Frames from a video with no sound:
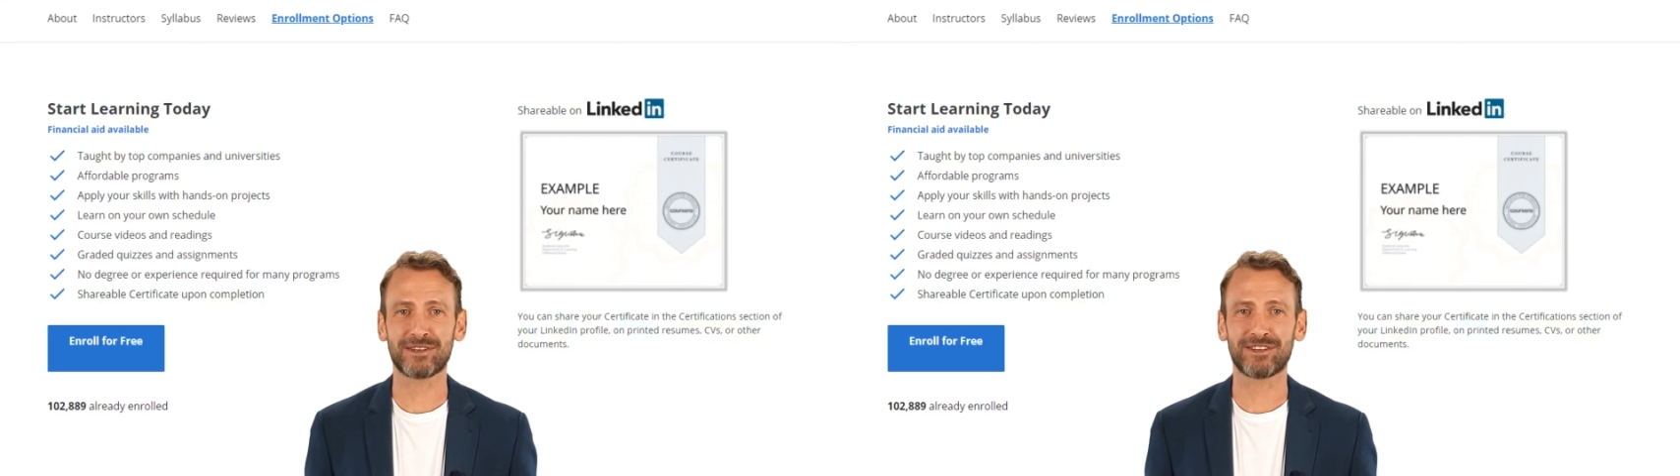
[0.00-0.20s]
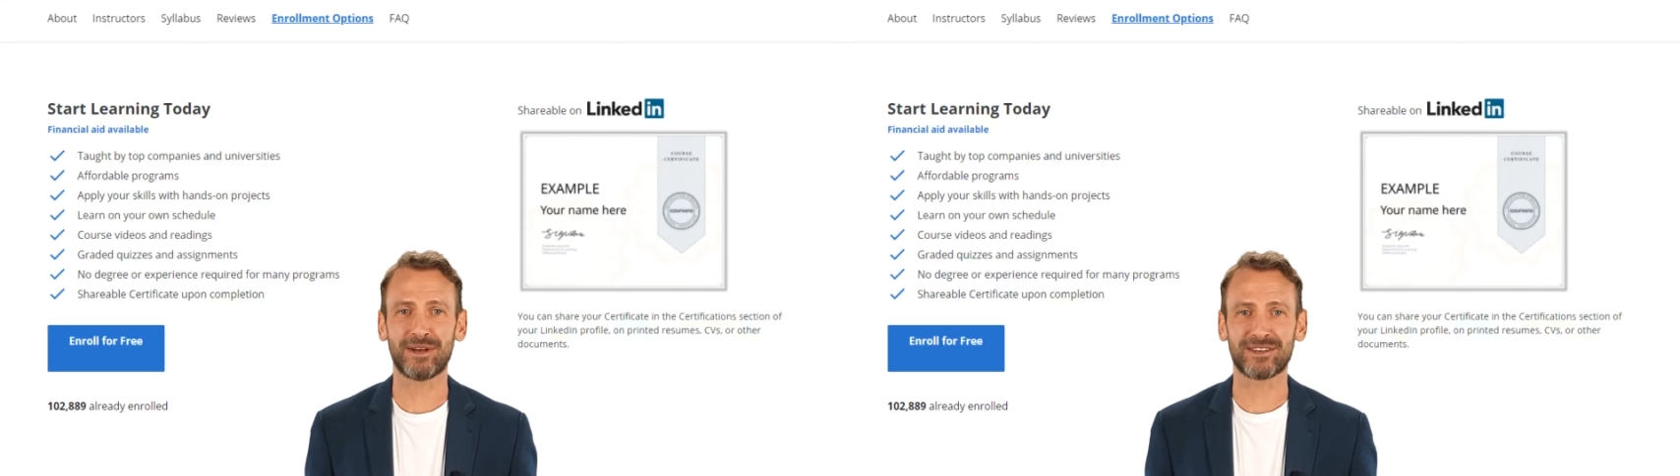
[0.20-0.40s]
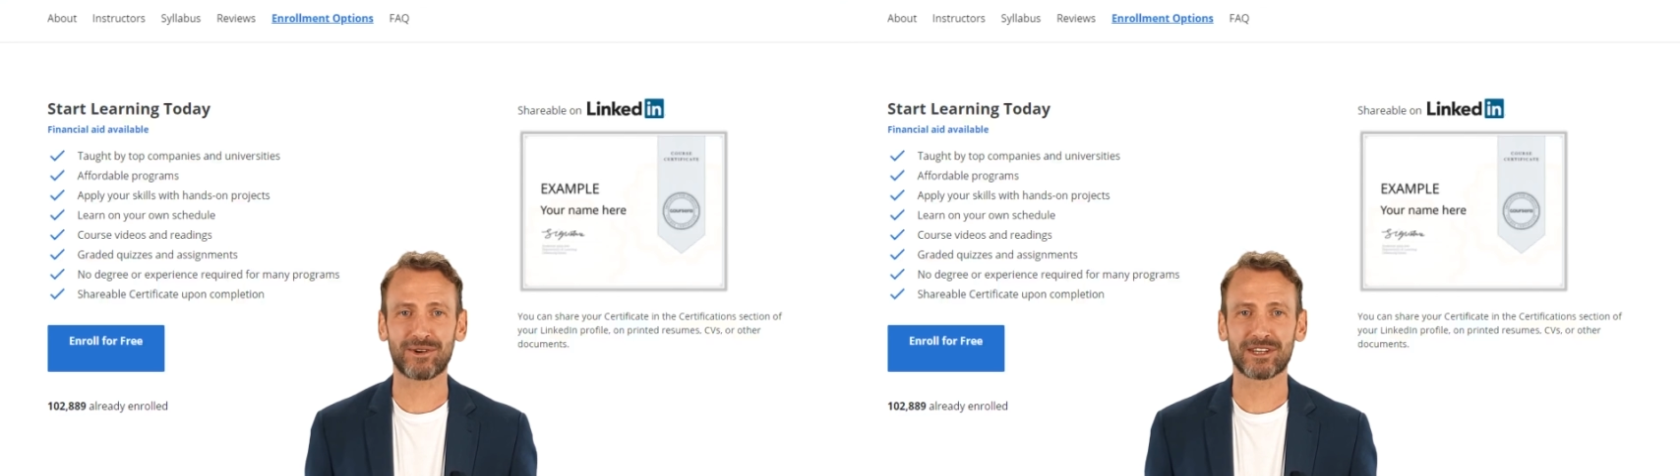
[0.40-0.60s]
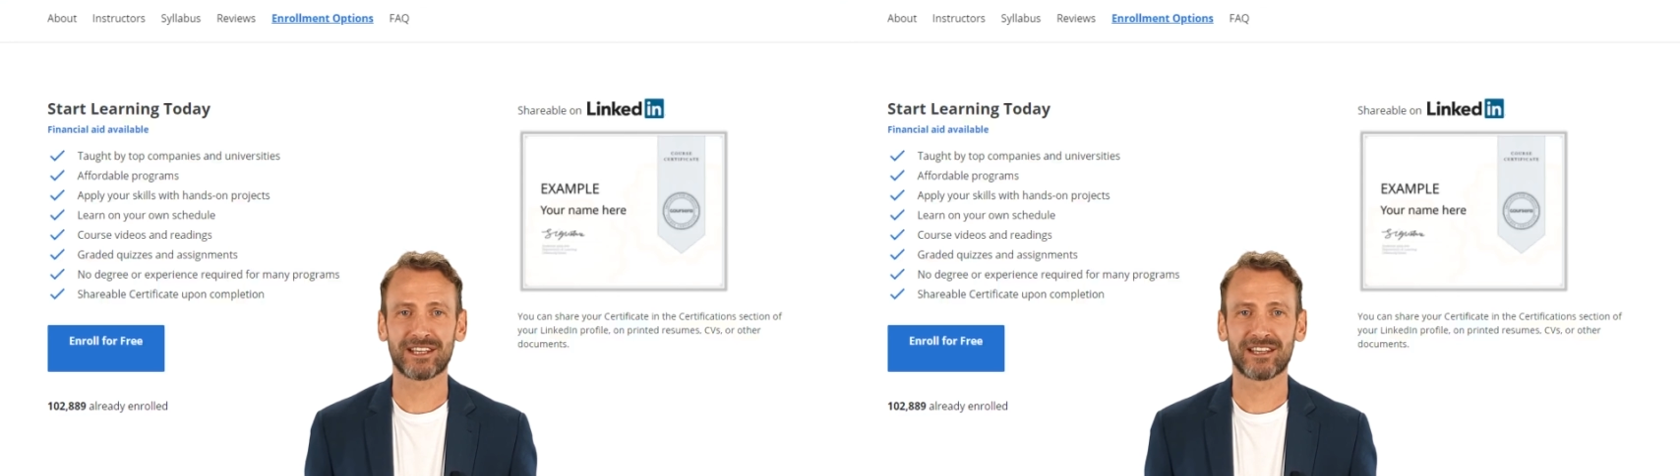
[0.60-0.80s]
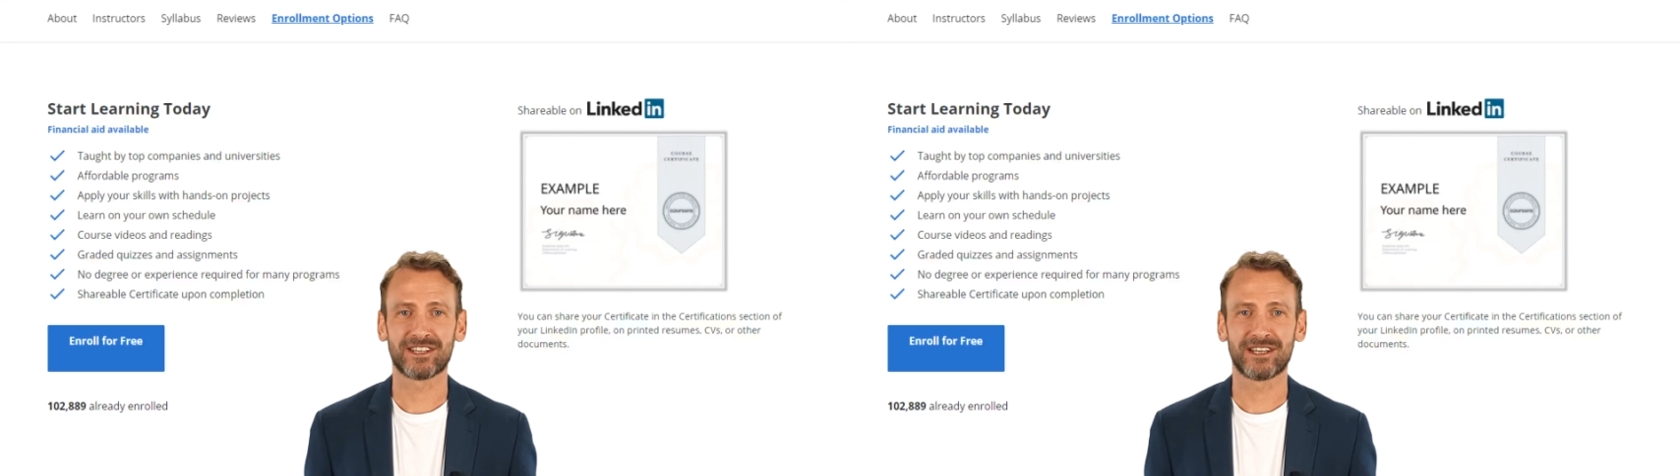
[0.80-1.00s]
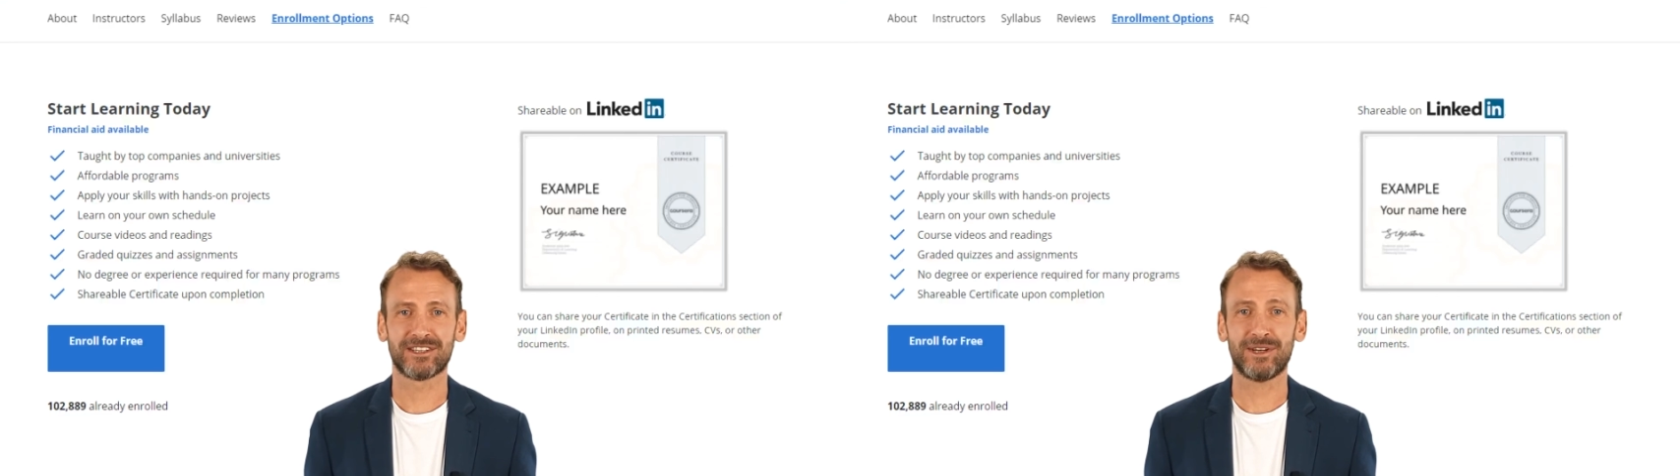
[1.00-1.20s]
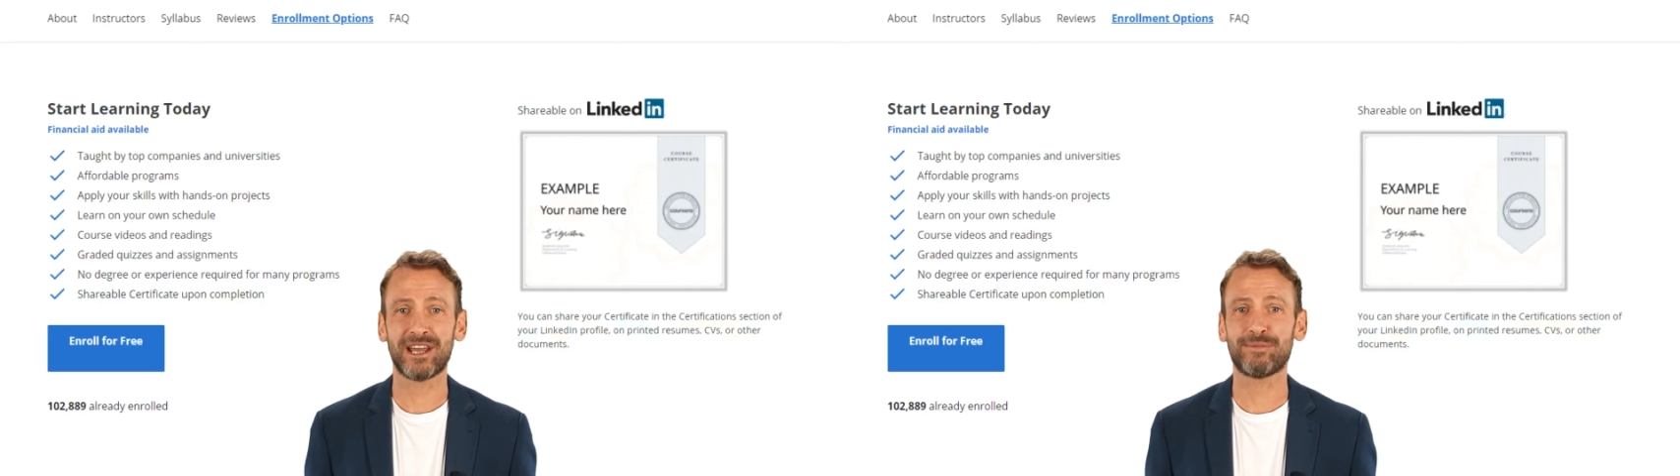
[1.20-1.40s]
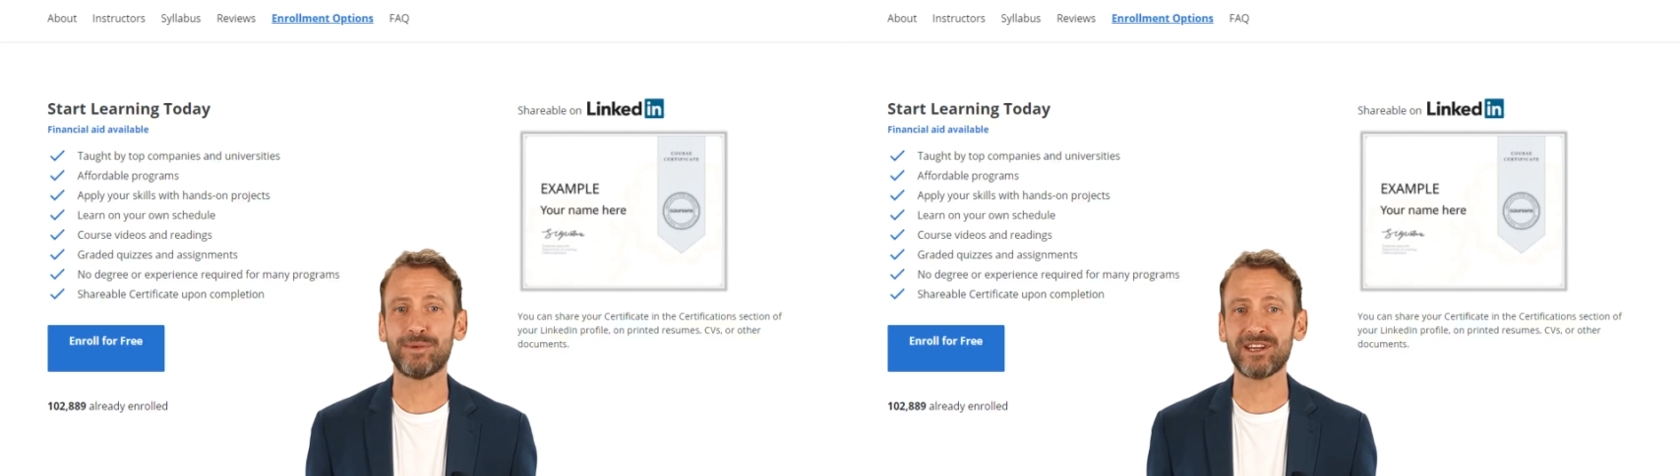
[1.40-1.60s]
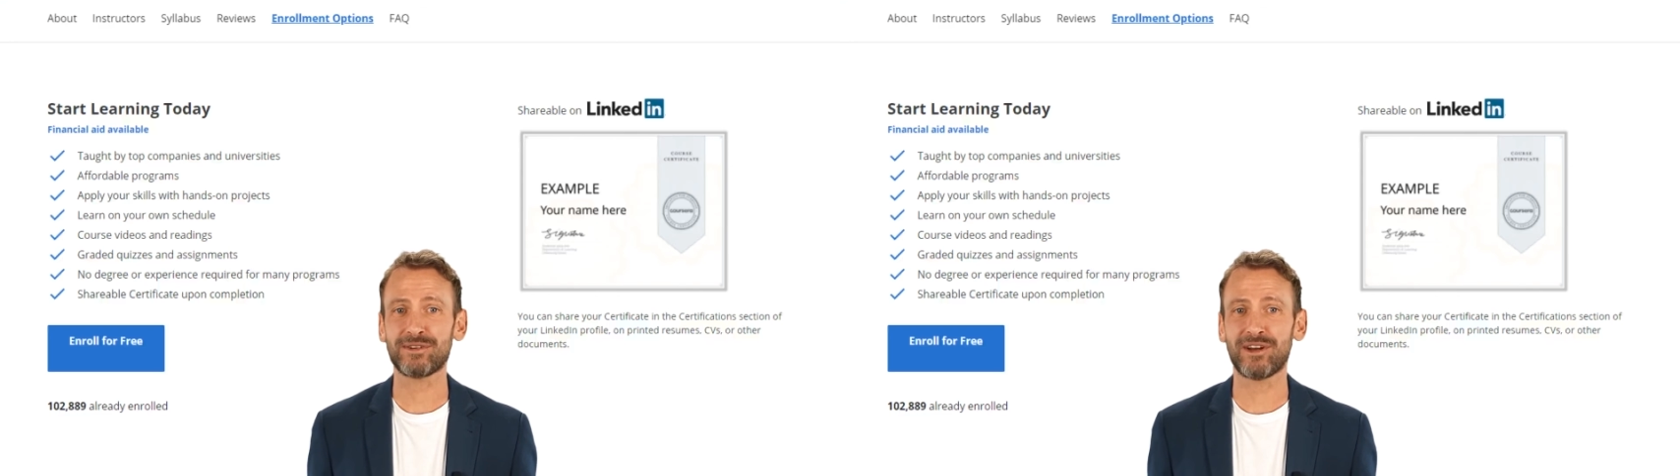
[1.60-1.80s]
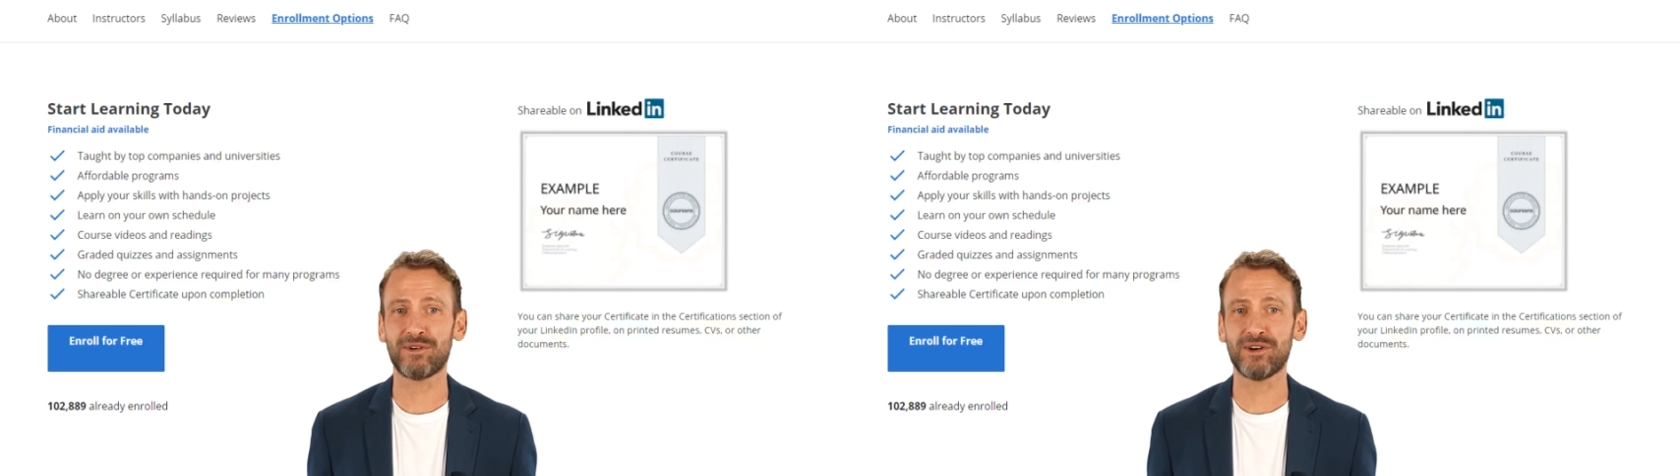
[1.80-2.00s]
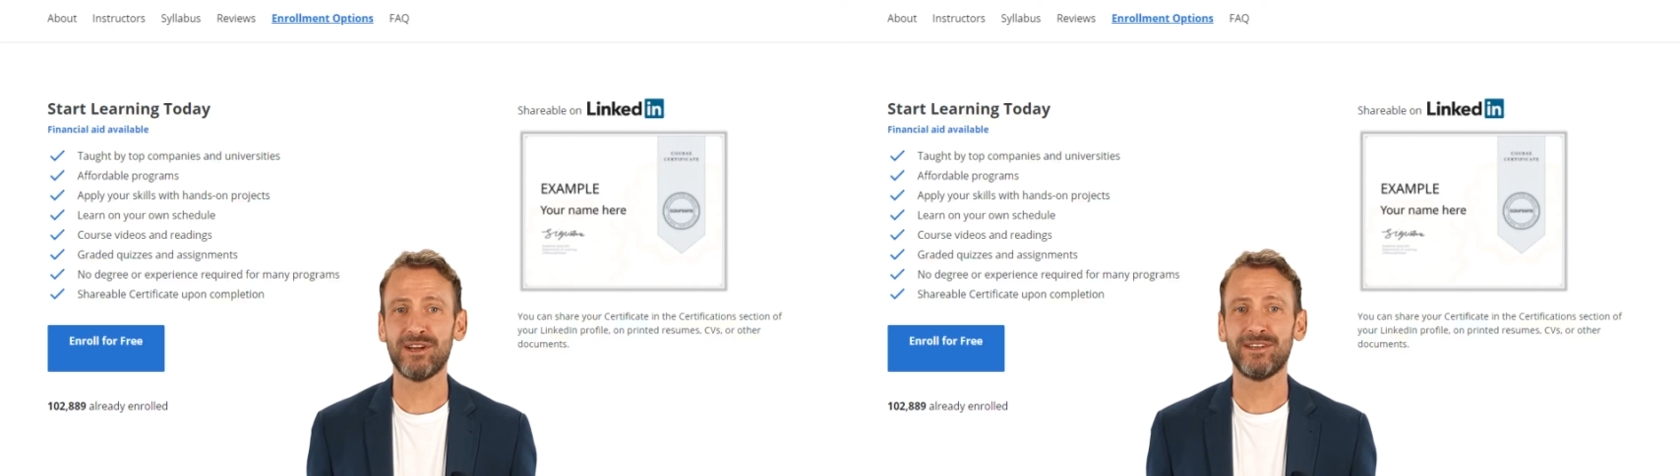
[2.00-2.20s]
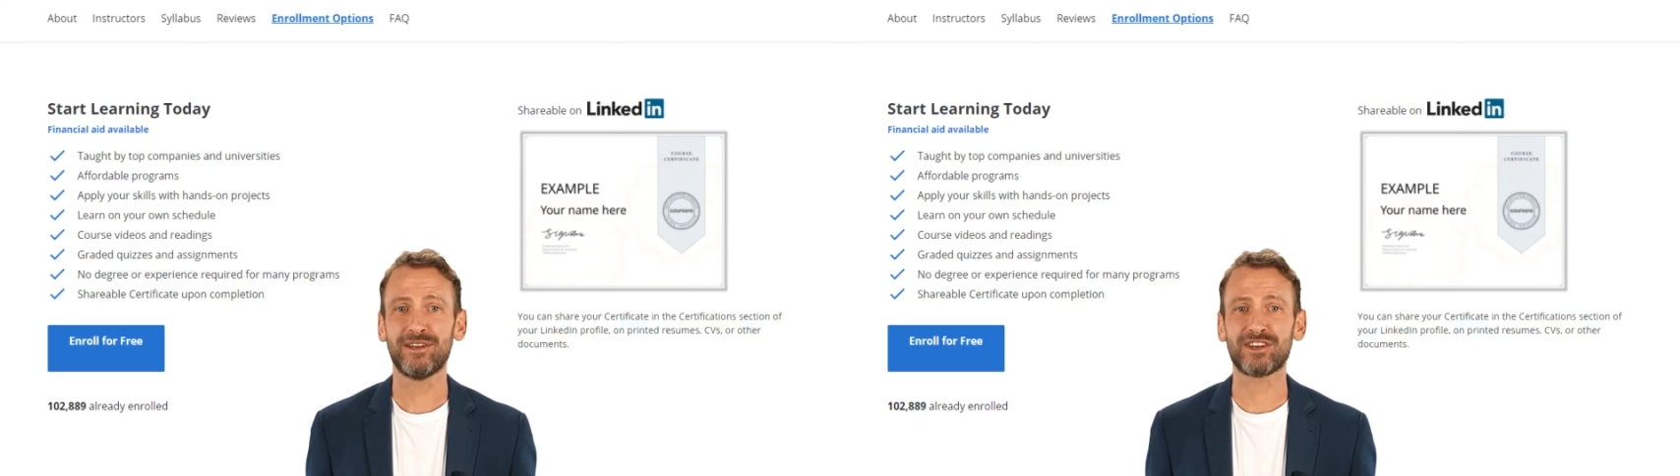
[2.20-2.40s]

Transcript: specializations, and much more,